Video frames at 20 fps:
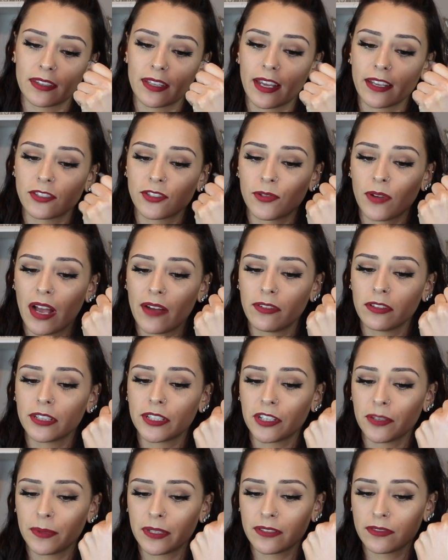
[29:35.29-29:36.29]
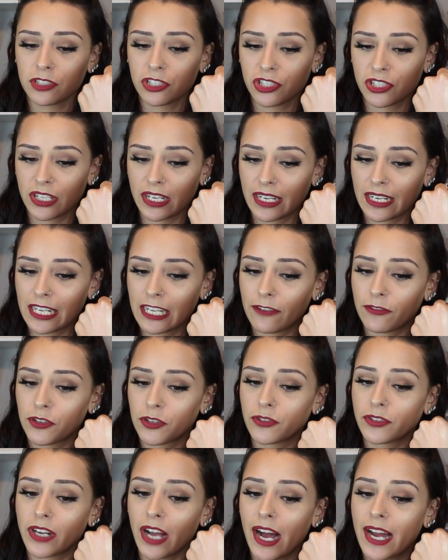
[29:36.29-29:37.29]
They do have a little bit of a sheen. If
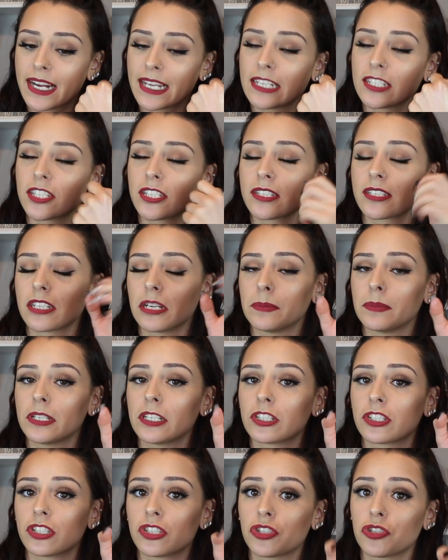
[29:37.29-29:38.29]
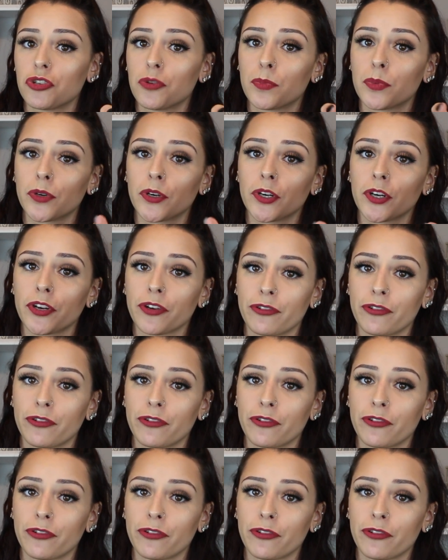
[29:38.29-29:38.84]
you're not into something super